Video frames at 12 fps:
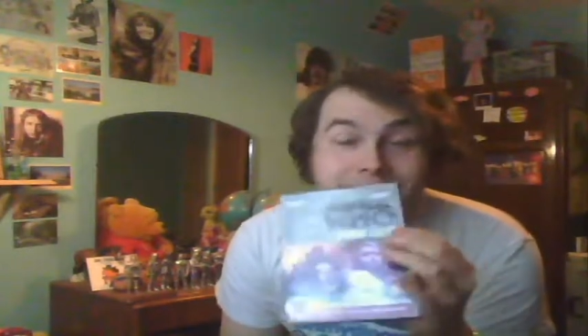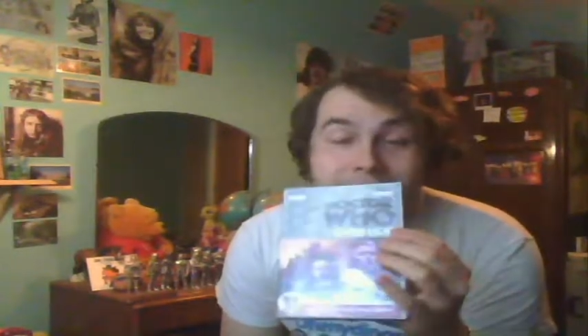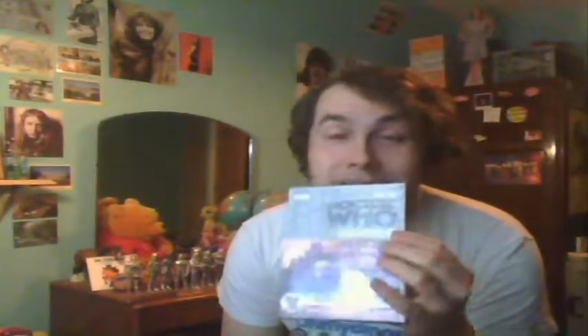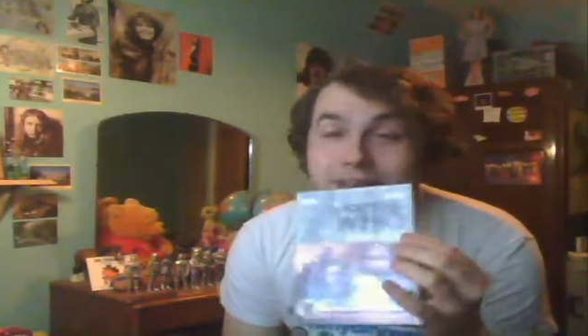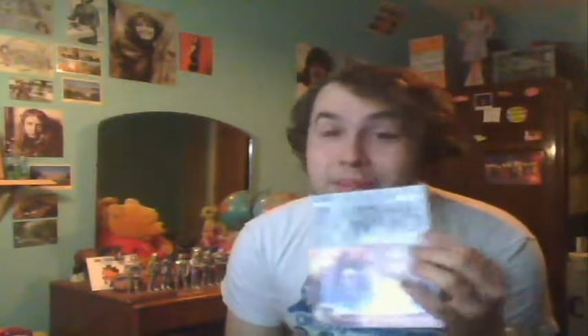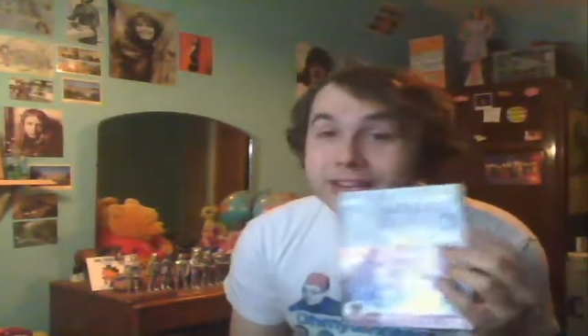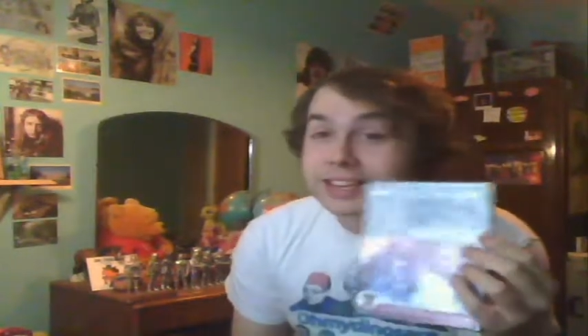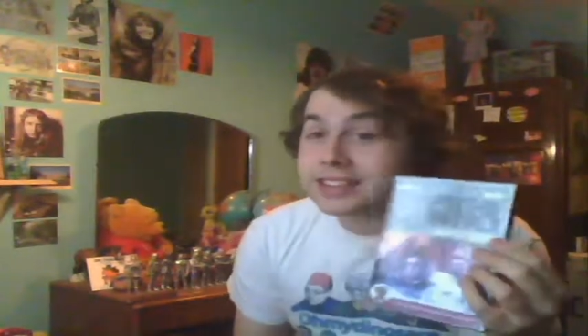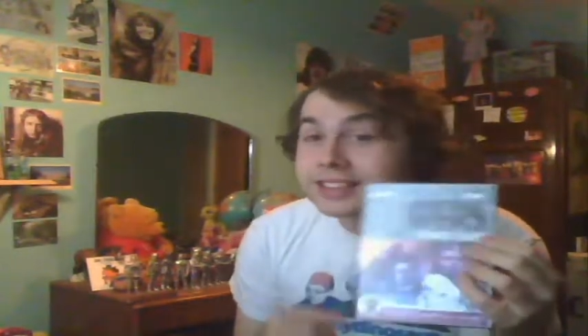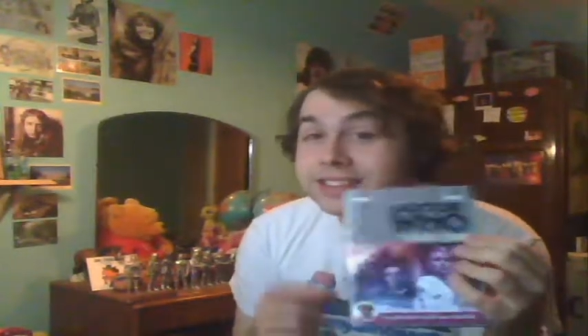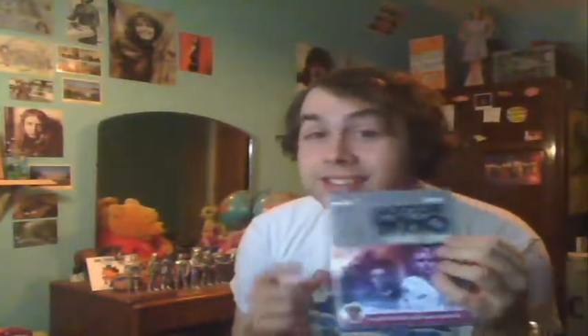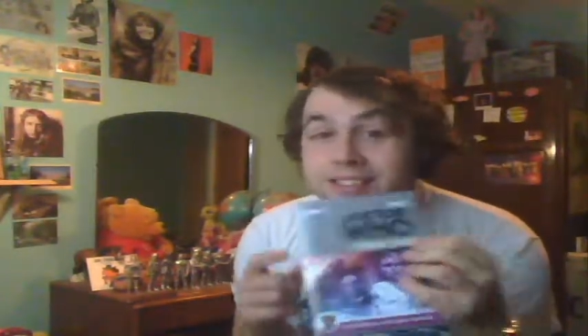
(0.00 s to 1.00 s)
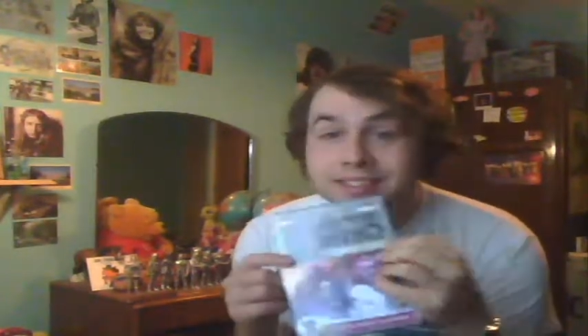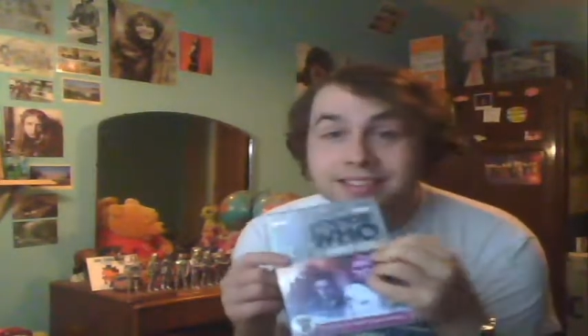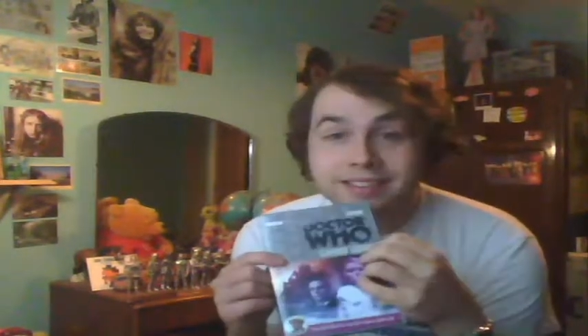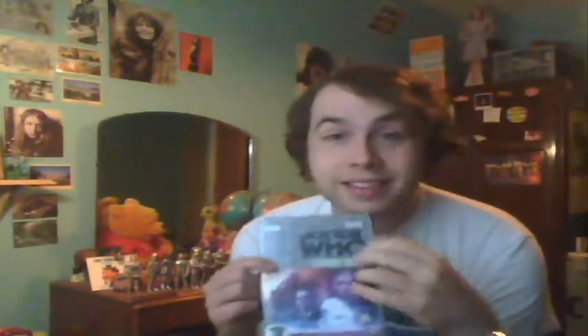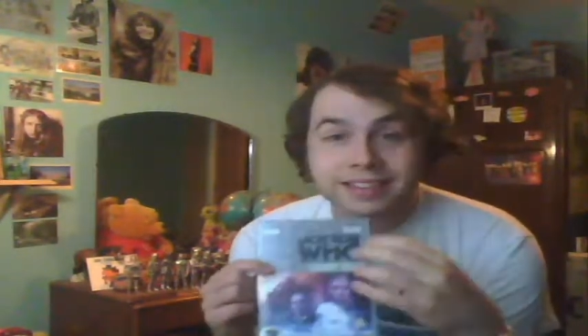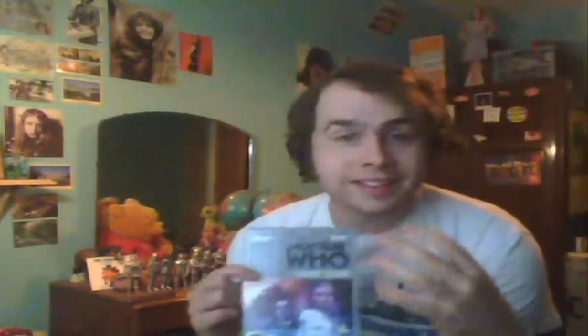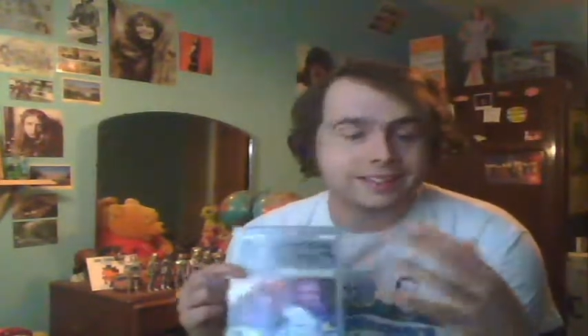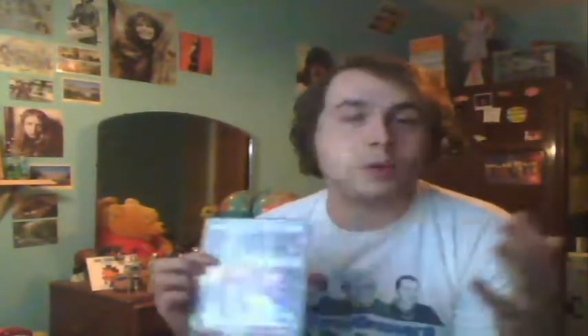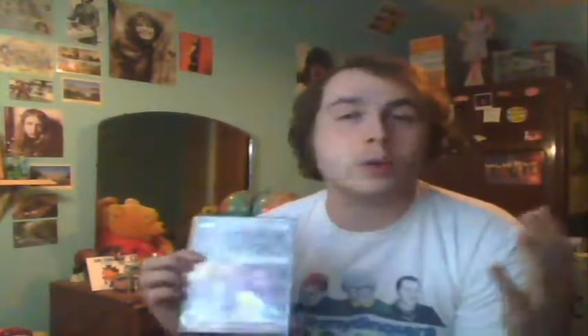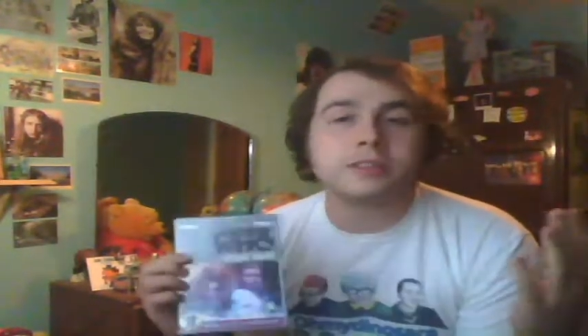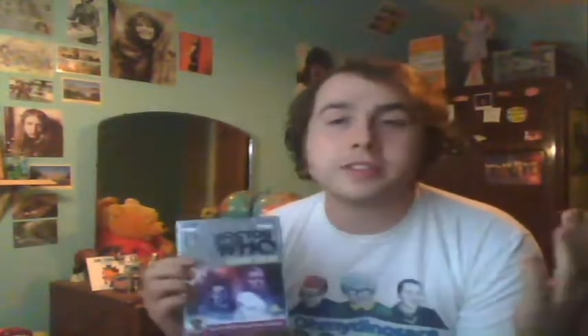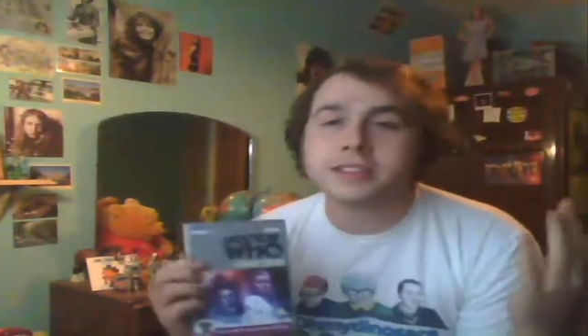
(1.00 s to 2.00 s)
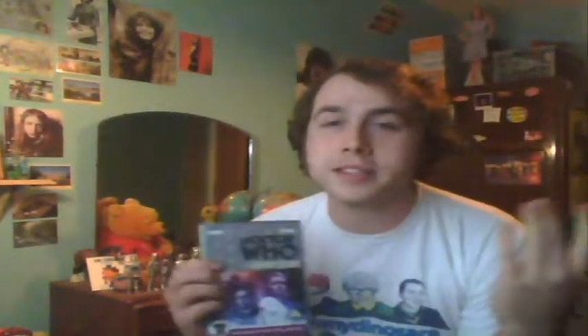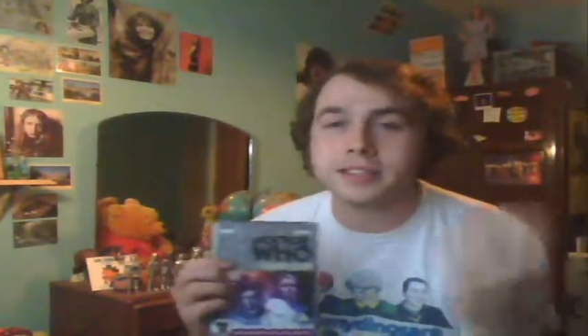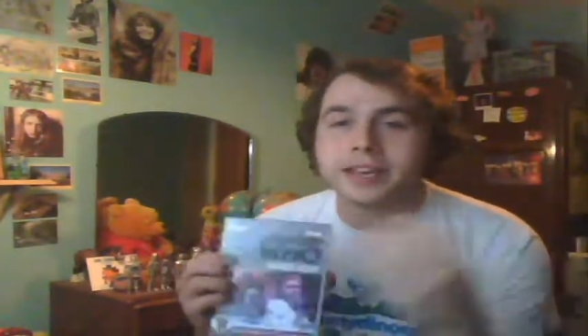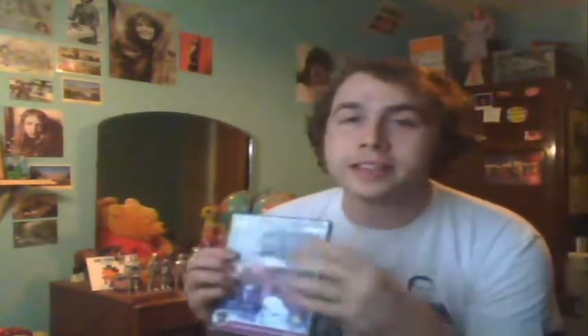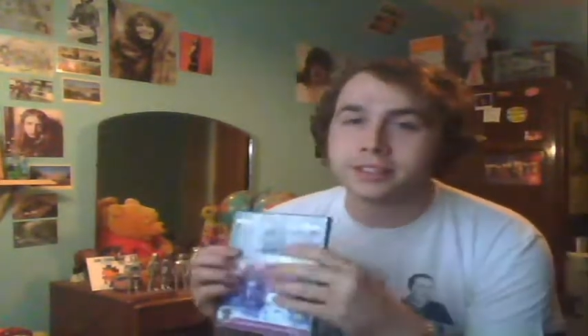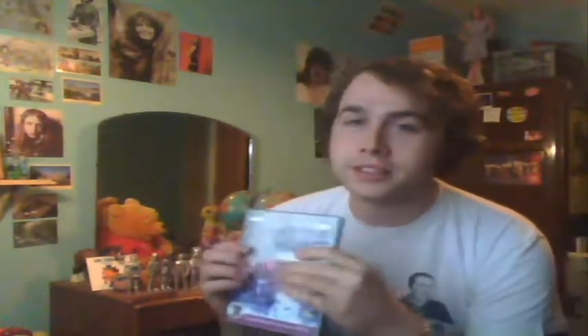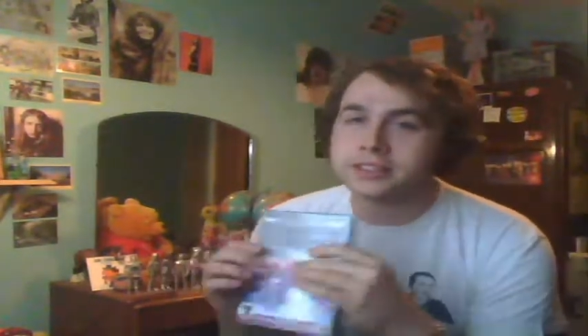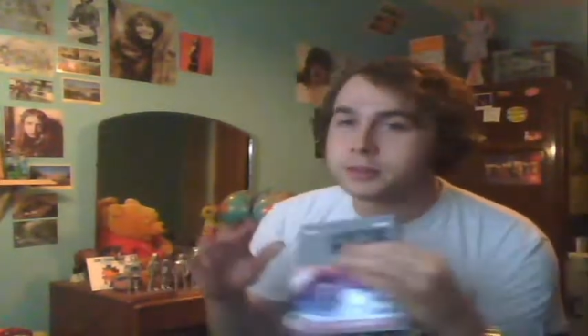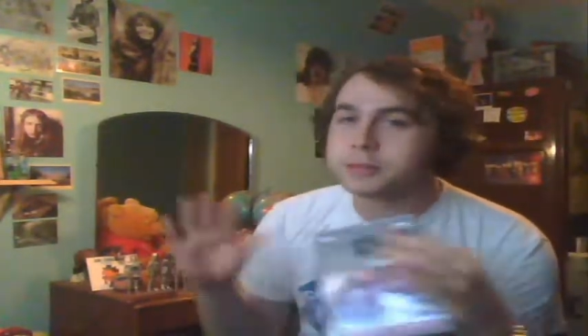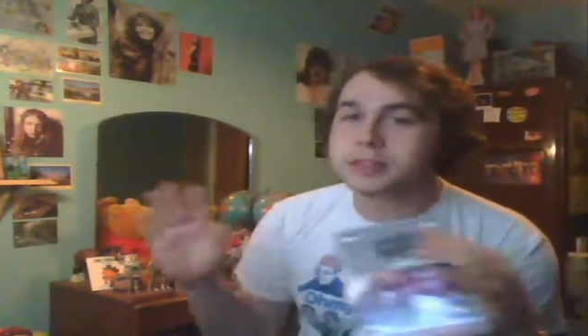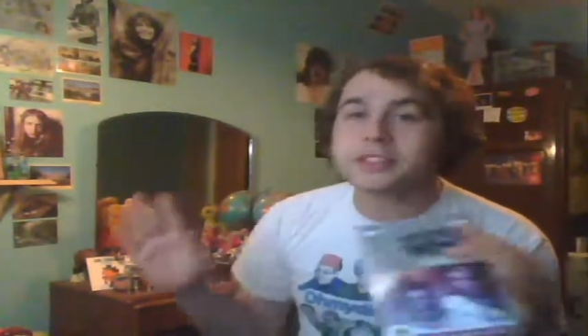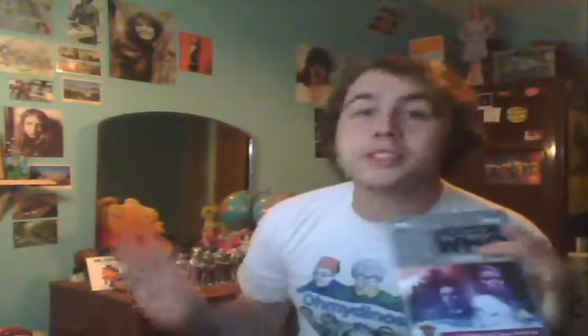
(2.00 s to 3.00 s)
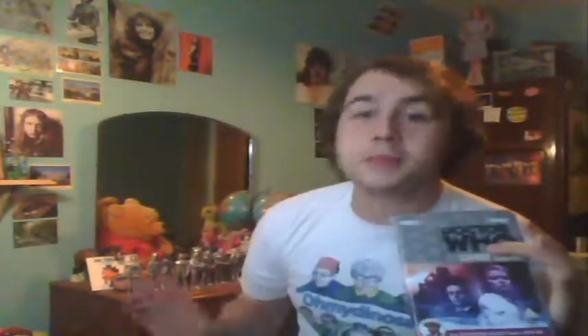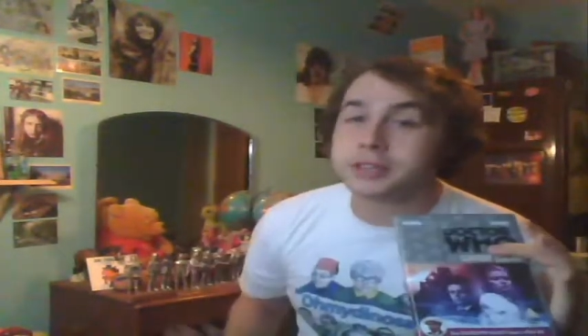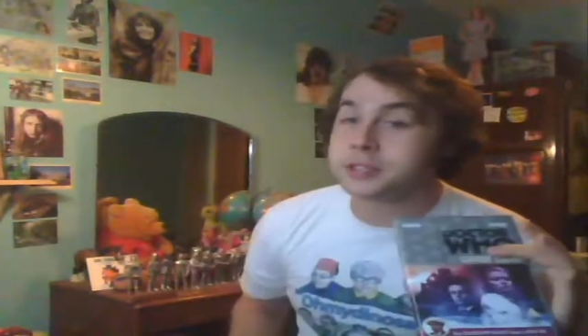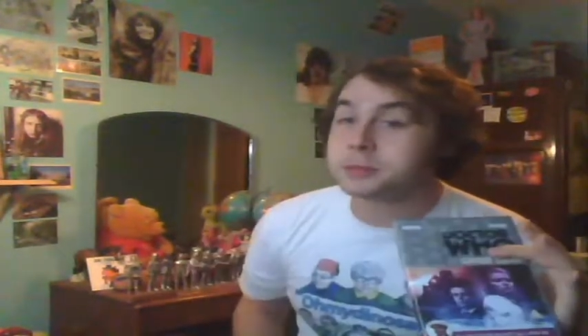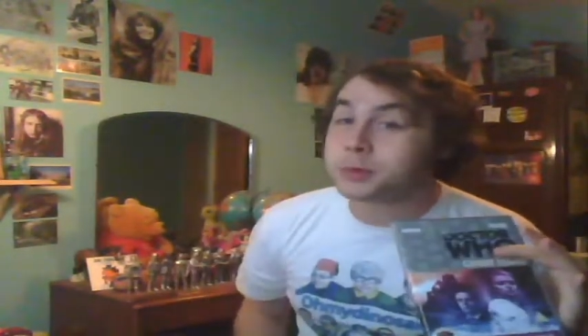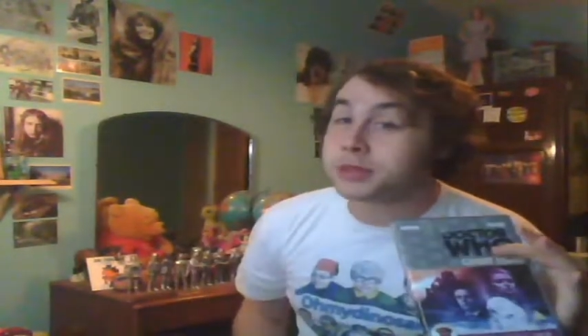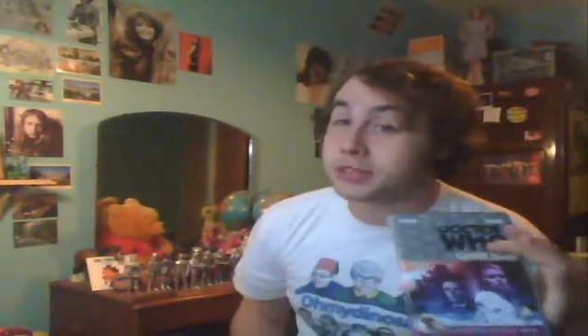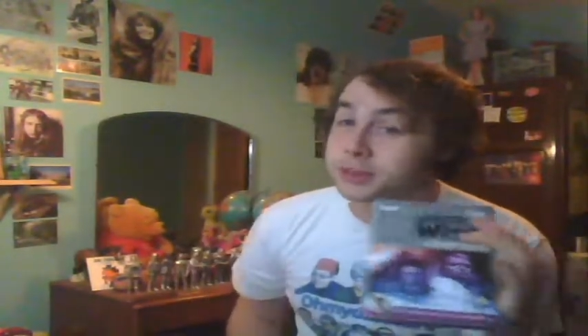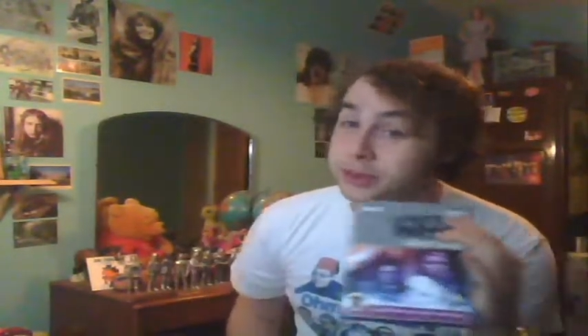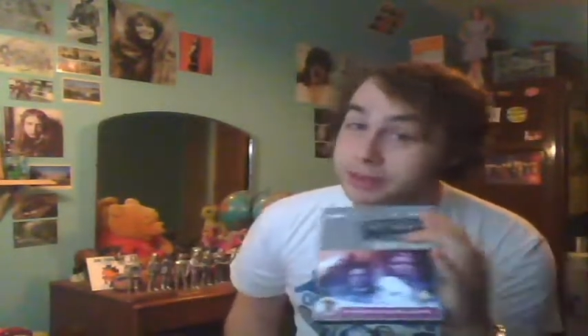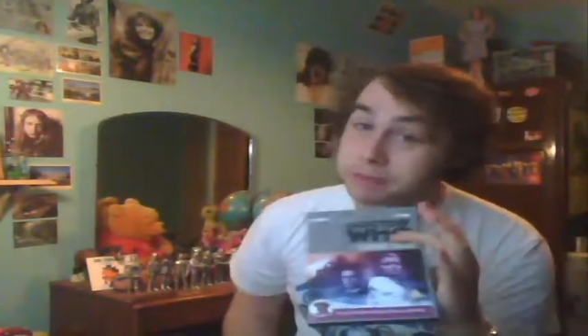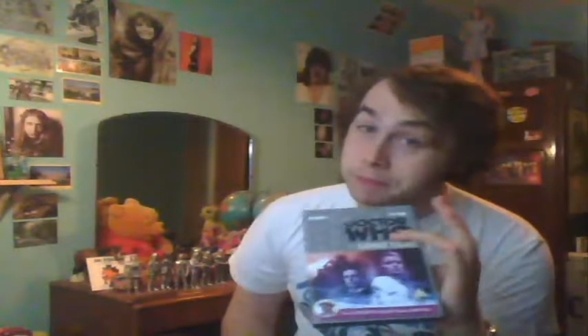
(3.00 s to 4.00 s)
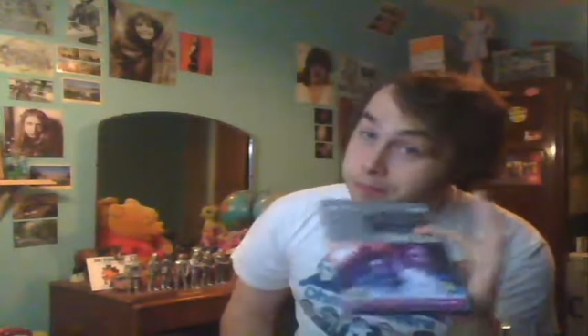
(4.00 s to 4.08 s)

I mean, Ghost is in the title. This is going to be a spooky story.